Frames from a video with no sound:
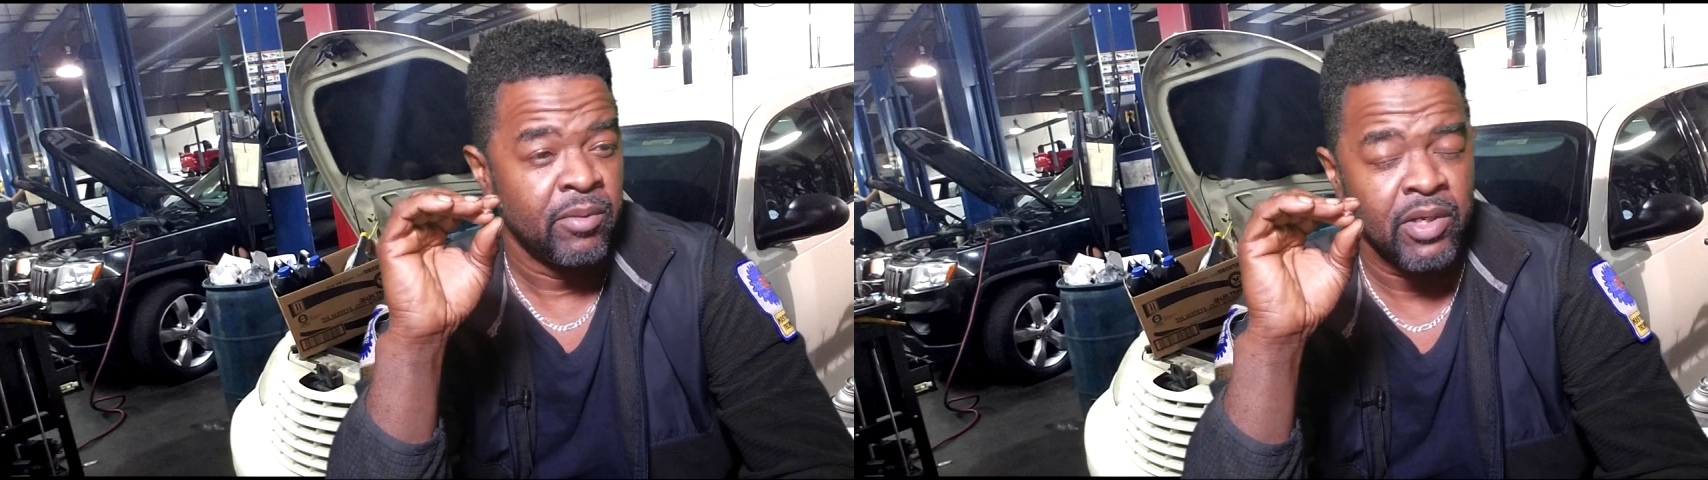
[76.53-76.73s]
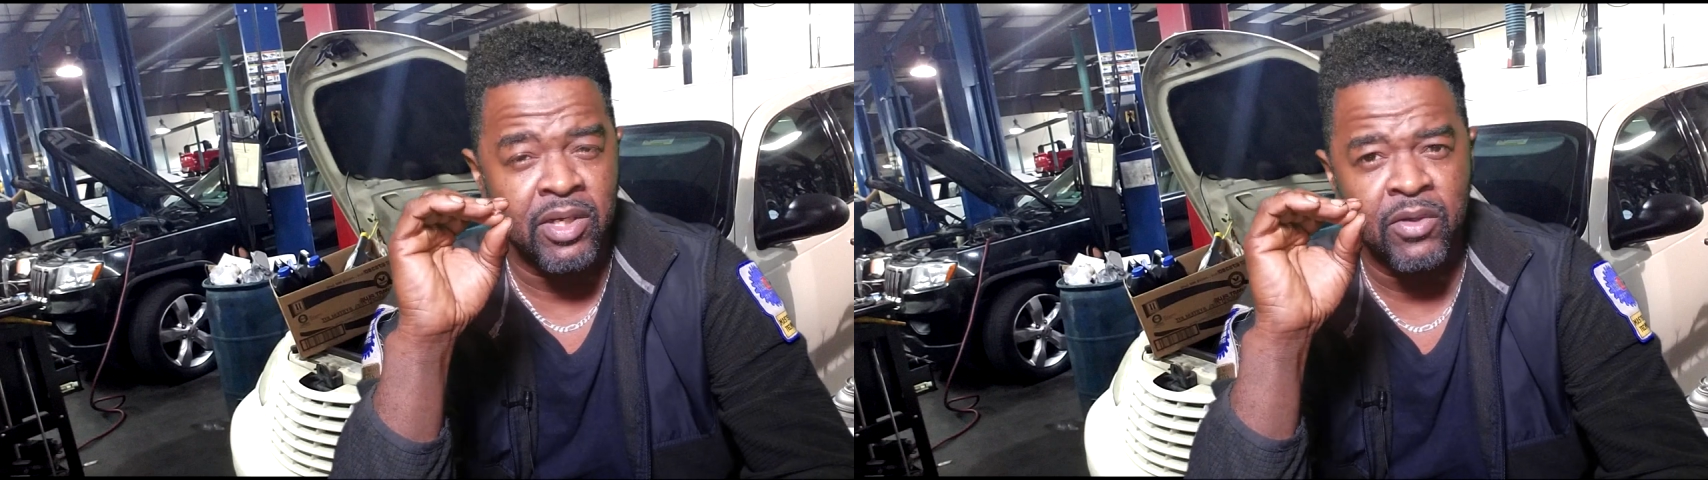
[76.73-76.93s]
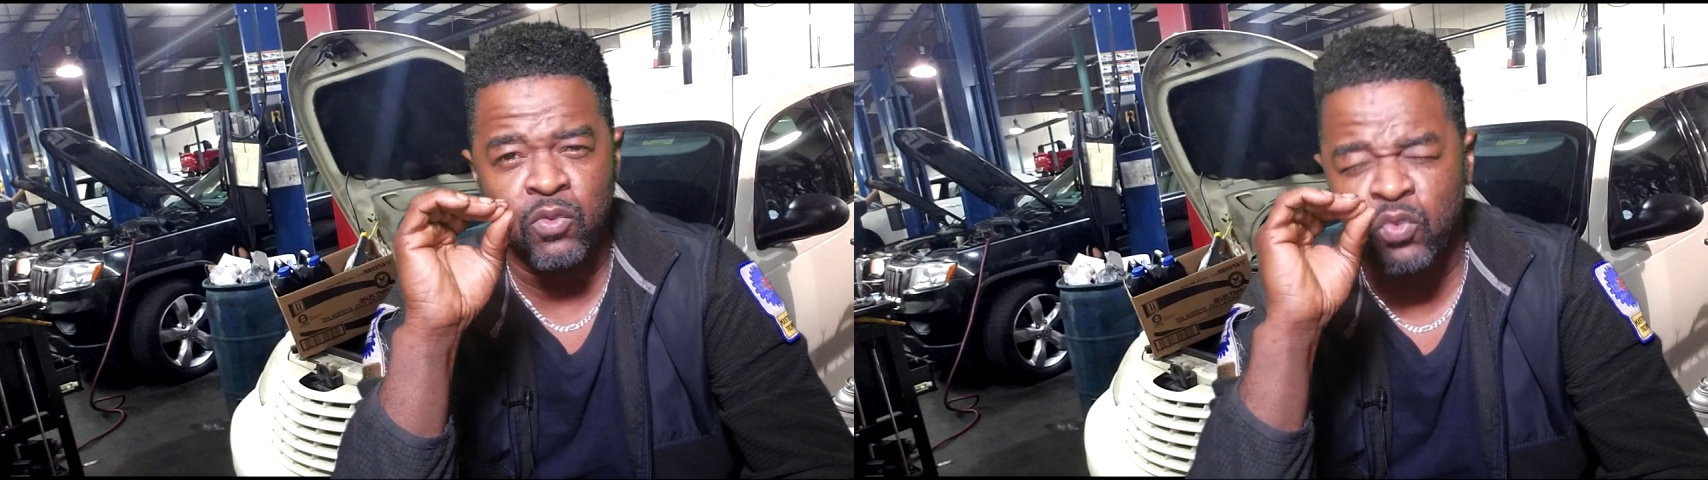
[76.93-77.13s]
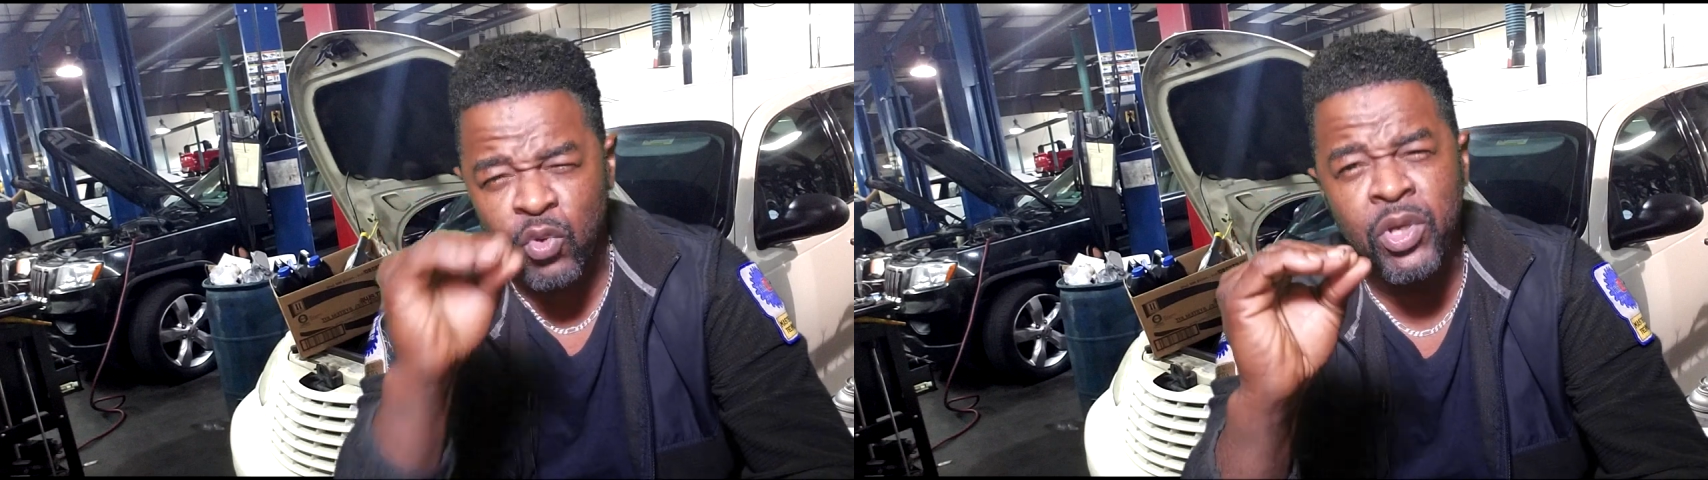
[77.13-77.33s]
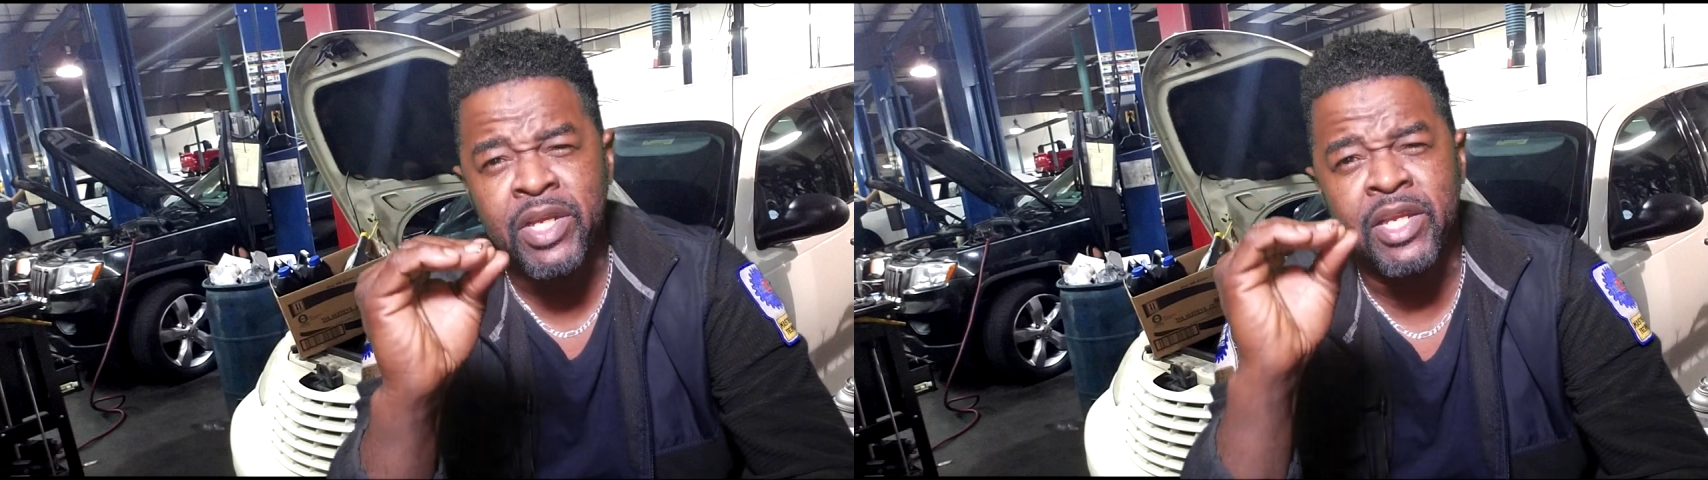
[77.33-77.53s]

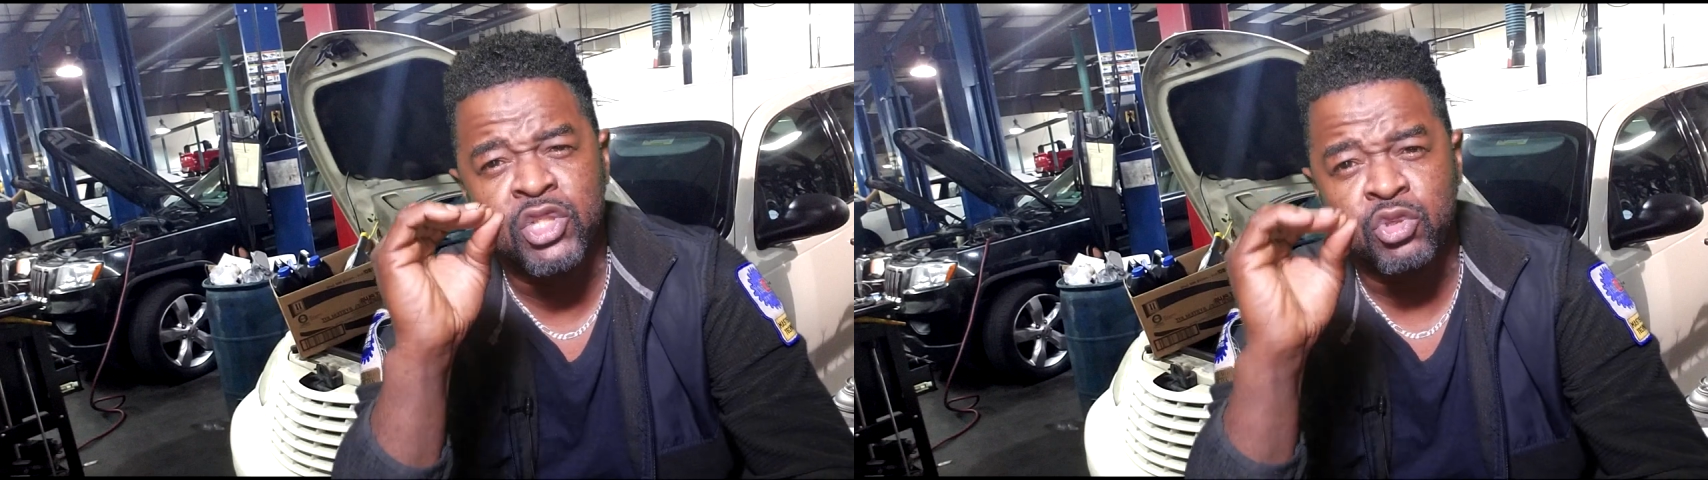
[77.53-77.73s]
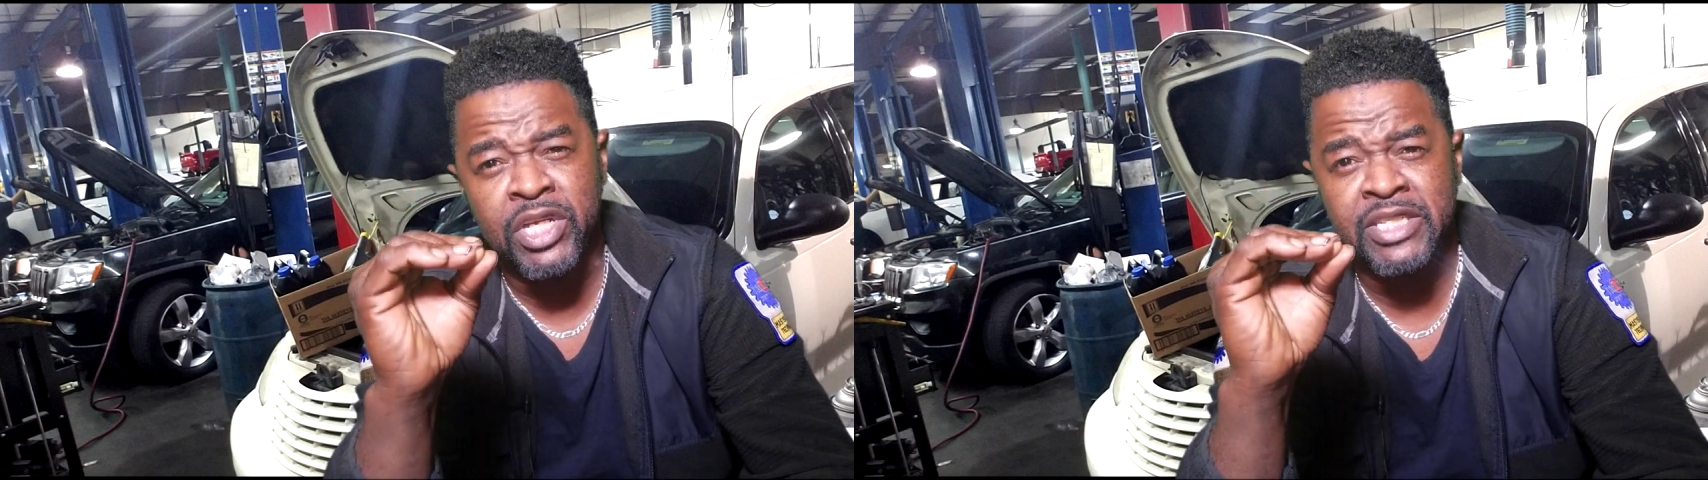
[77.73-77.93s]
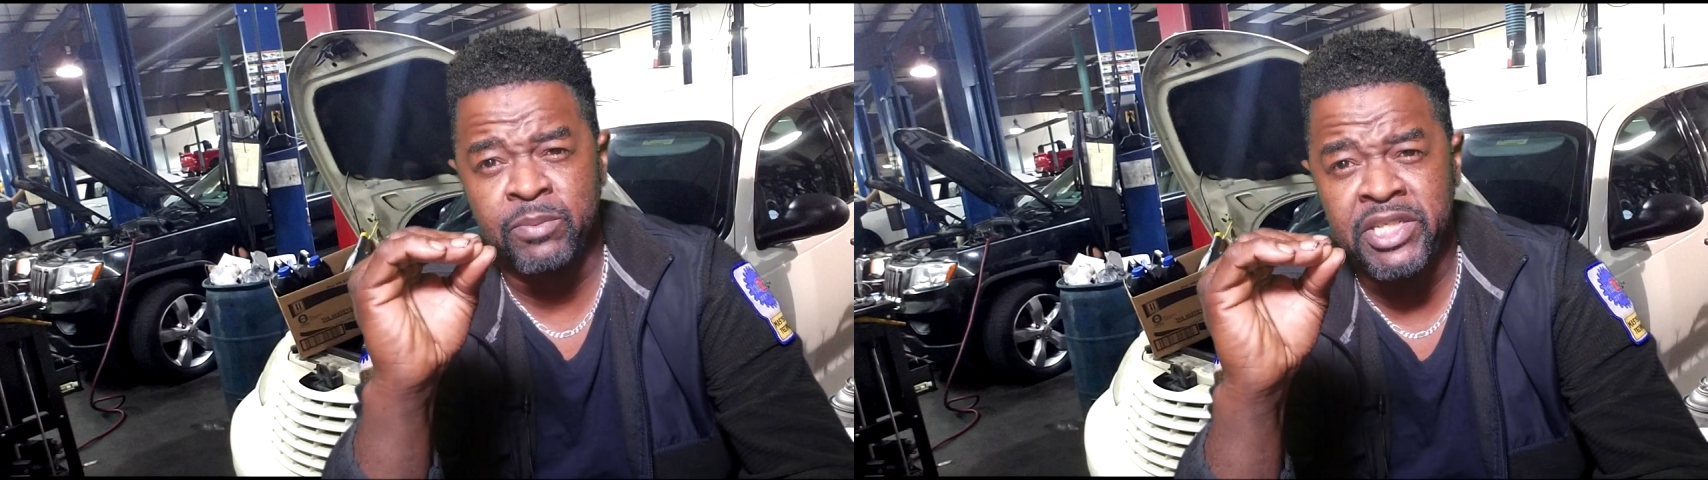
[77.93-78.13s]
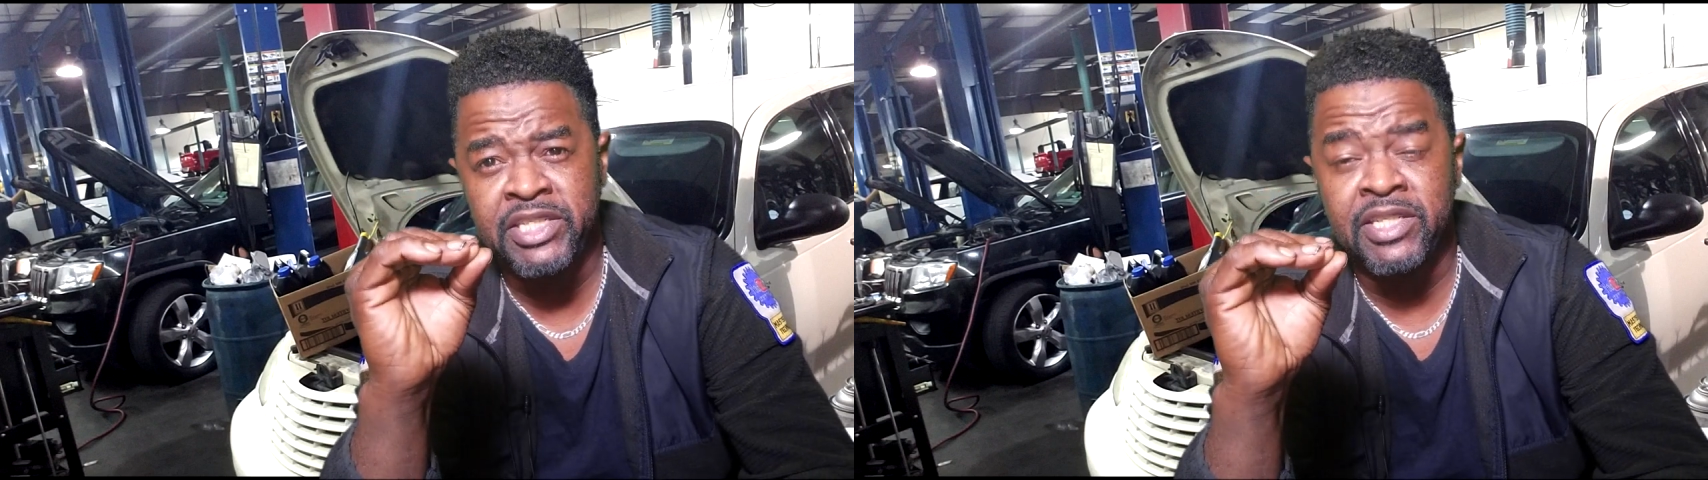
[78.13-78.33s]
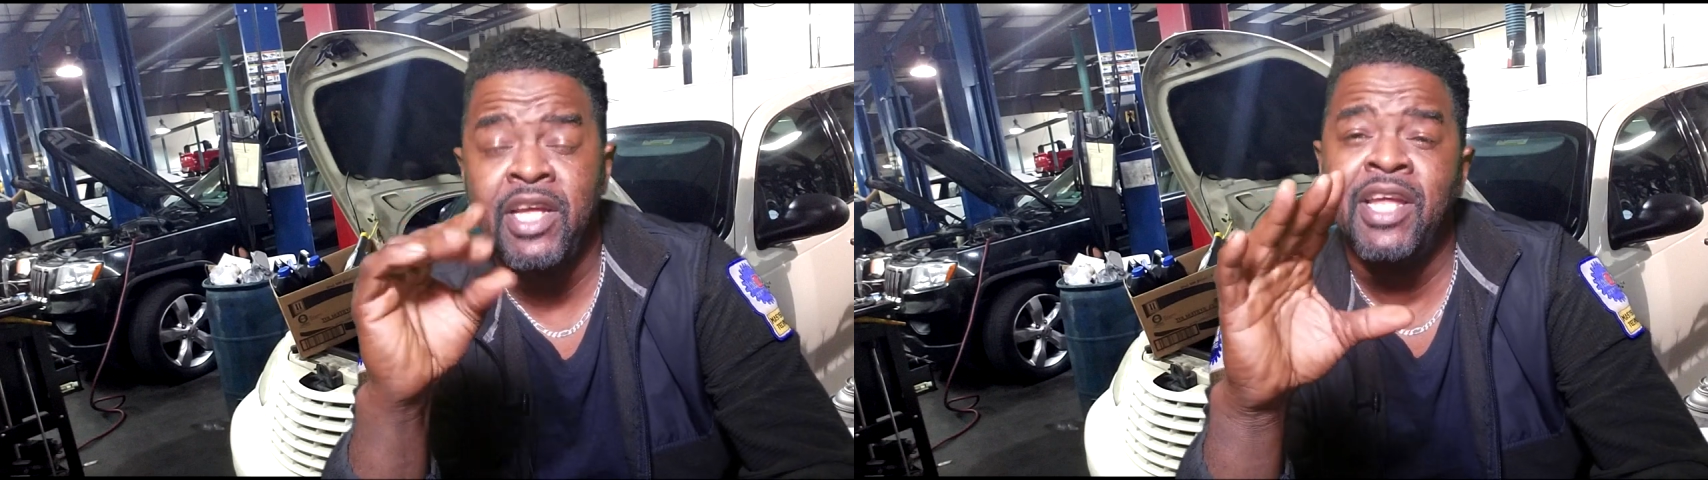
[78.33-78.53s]
ruining their
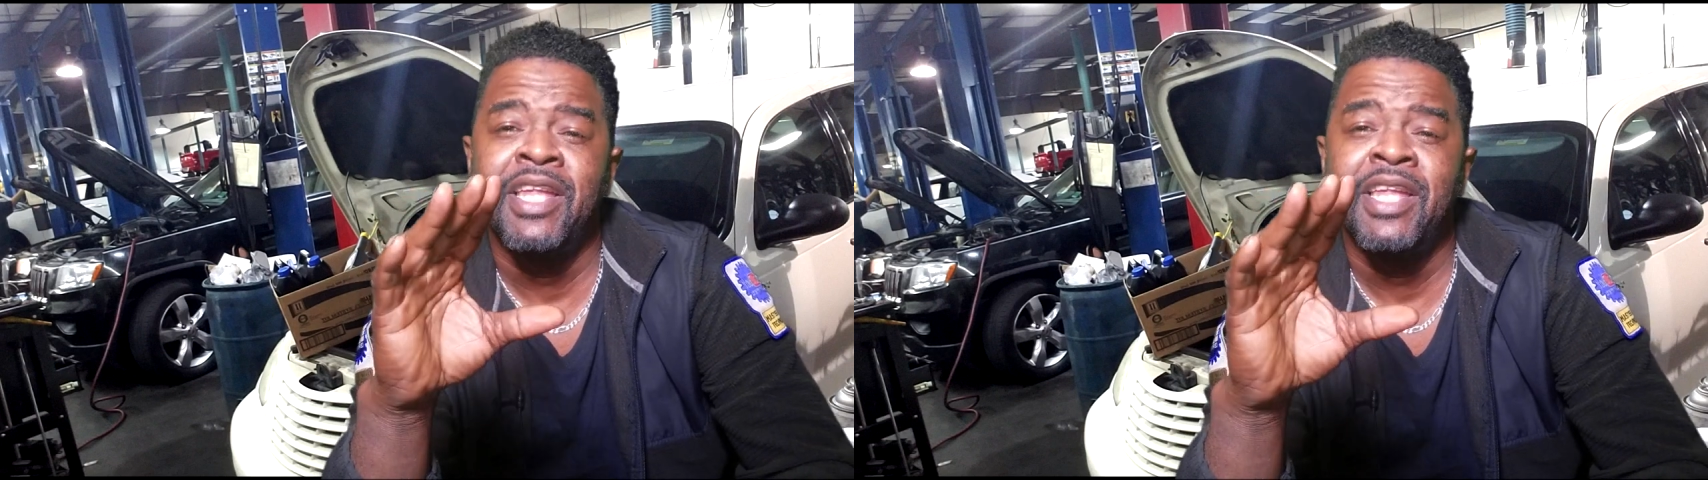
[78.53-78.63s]
transmission.